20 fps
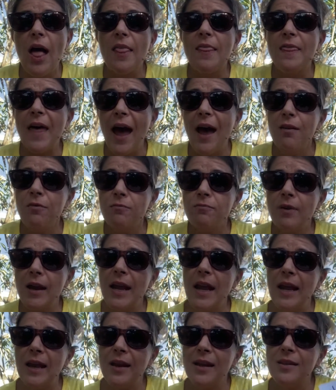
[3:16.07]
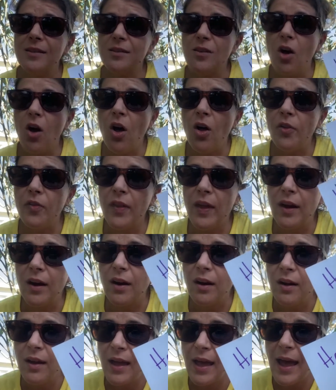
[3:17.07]
That rate is called
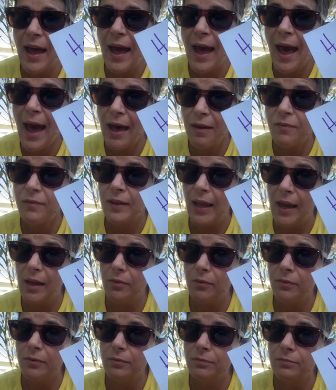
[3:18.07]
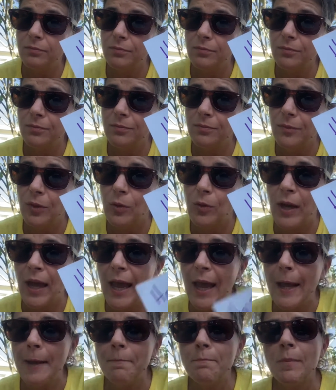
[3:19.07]
their half-life,
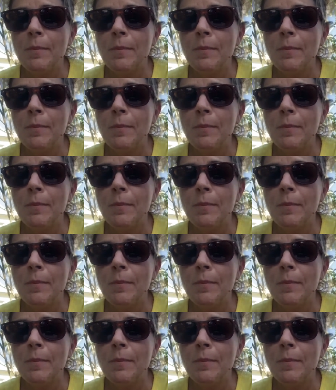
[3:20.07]
okay?